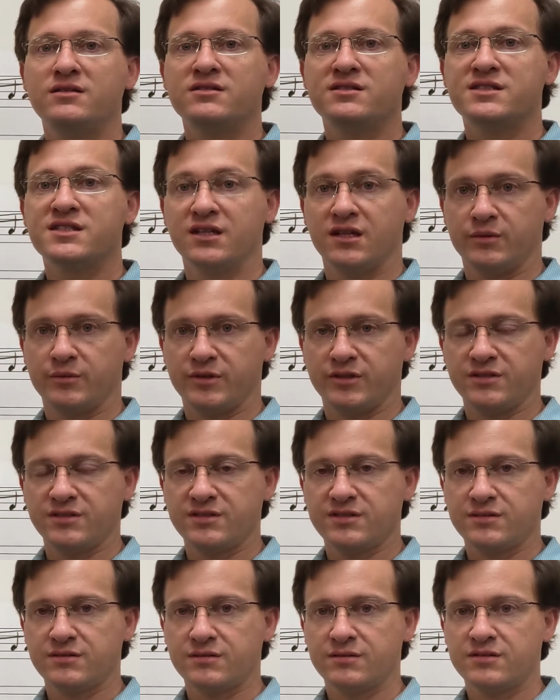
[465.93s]

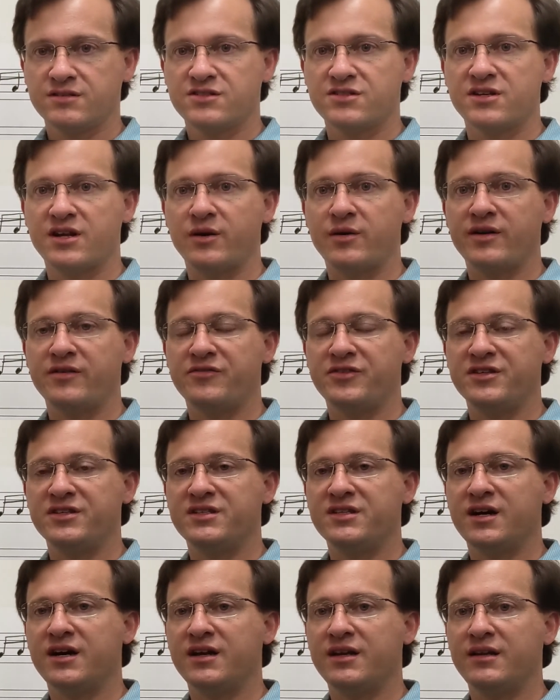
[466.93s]
syllables, so now we have the
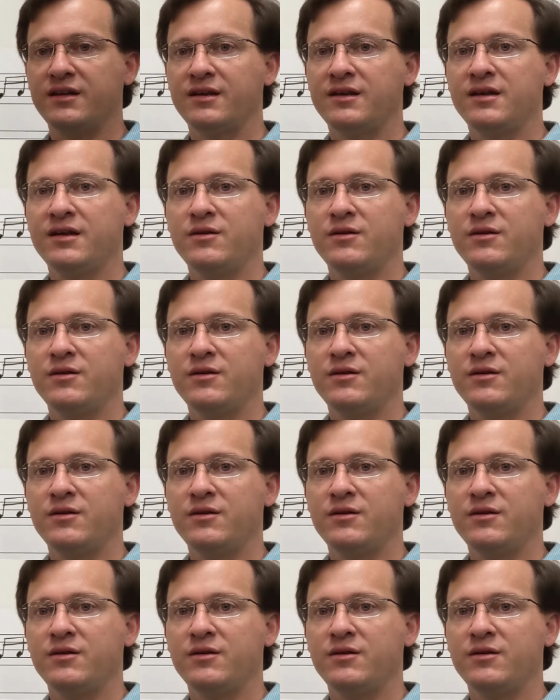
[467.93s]
dot,